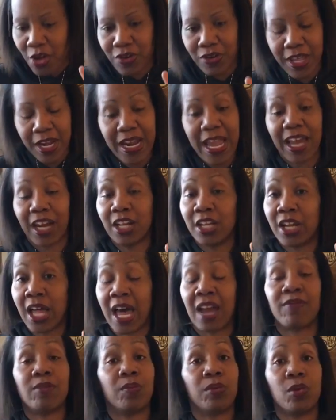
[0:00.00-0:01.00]
they had a lot of
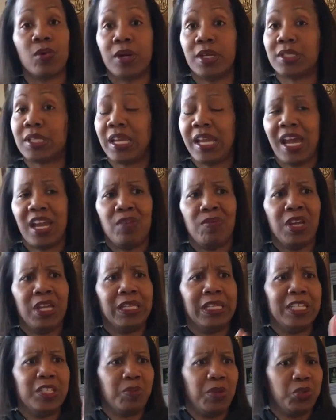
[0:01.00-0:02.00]
employees. It had to be at
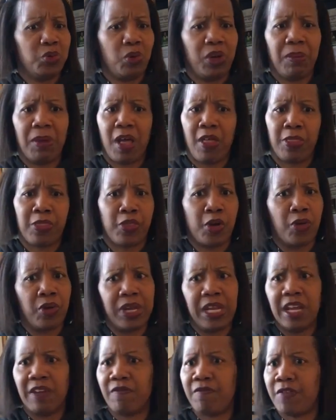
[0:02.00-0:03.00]
least between about 30
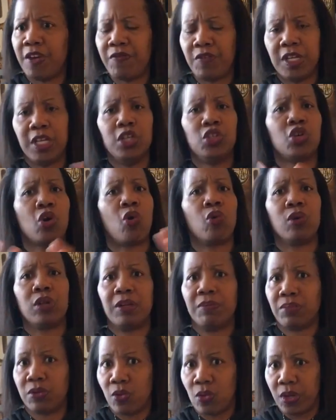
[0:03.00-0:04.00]
and 50 total
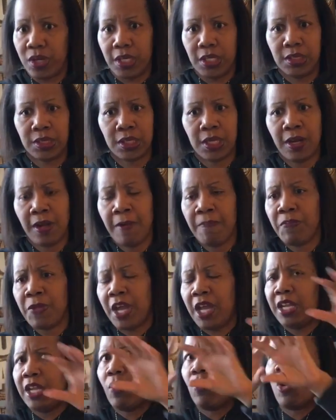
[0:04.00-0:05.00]
employees. And
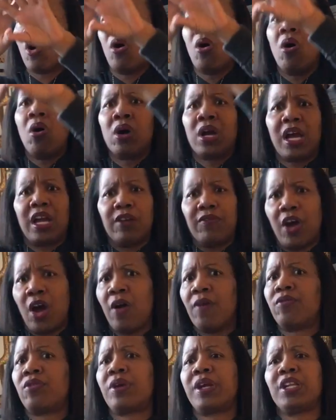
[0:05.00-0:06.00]
they were all kind of
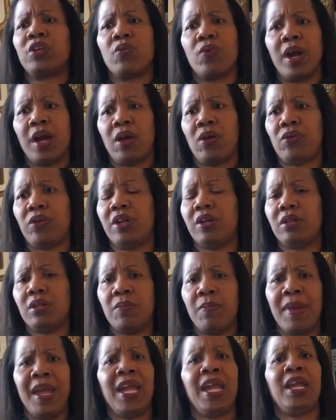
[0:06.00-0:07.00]
hovering around the, the
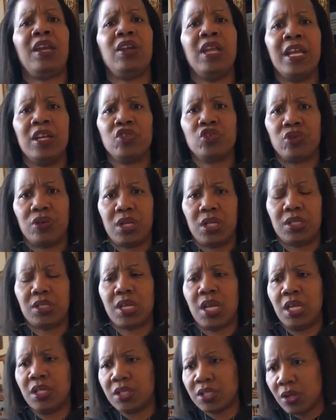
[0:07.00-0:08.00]
main entrance.
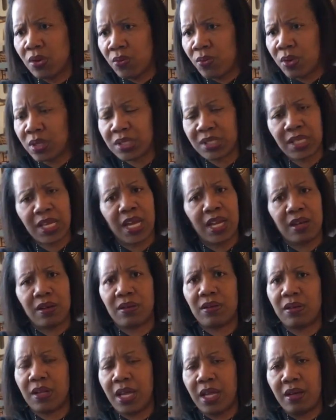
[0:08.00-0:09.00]
And so once that,
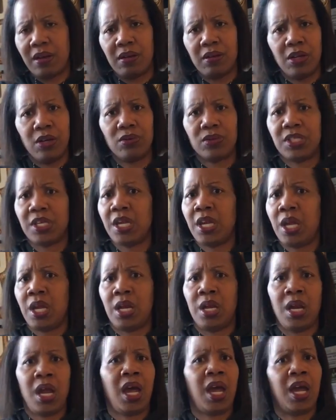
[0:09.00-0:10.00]
that, you know, 10,
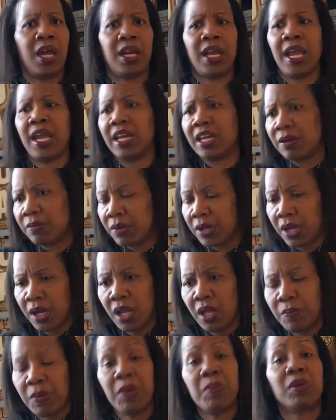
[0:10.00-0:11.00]
9, 8, and
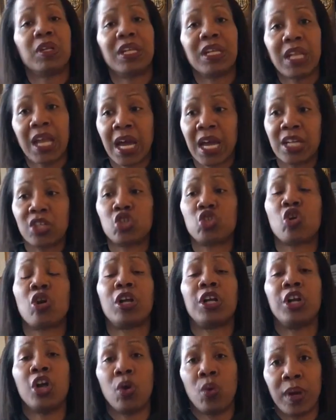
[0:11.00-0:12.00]
people in line started
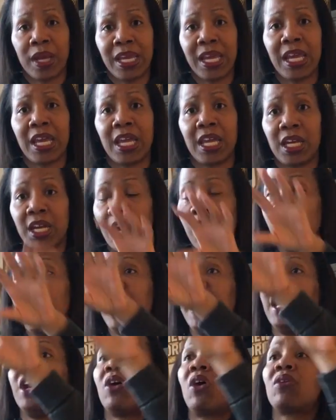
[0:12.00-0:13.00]
going in,
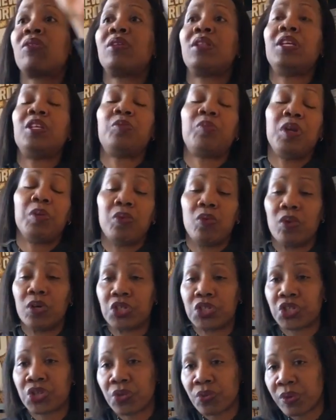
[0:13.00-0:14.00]
and all of these people were
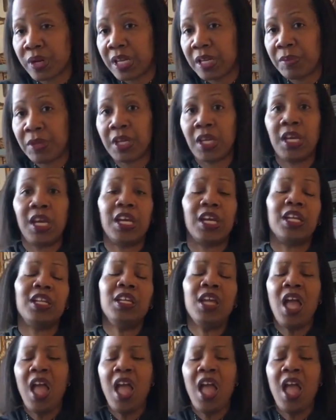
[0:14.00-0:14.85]
screaming and